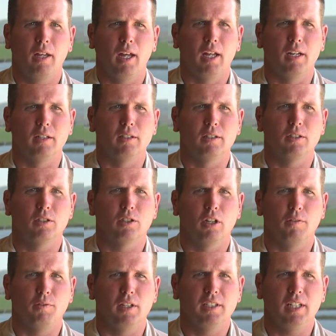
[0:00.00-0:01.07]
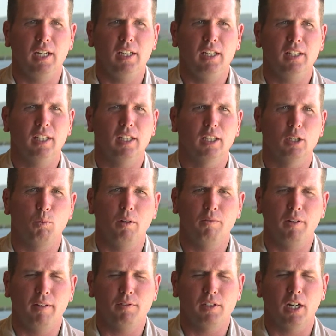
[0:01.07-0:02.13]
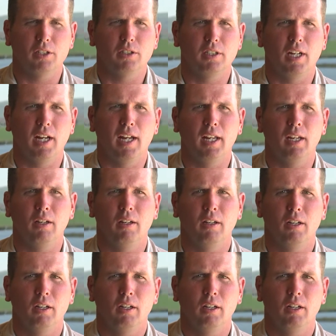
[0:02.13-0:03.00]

And so if there's anything we've left out today,